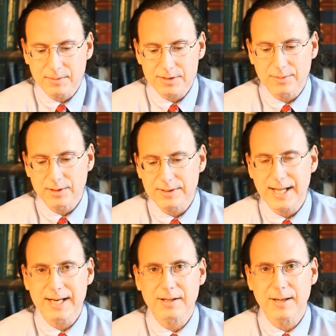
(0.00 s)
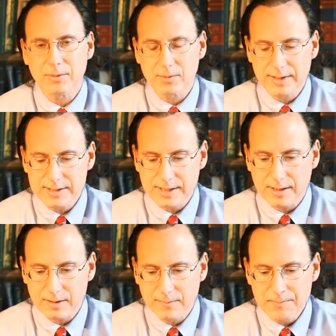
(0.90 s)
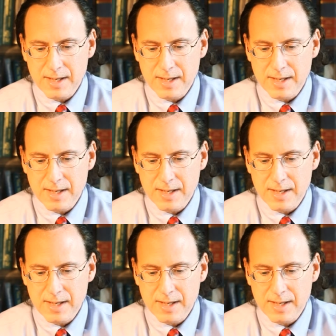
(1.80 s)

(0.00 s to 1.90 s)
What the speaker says: which we looked at a couple weeks ago,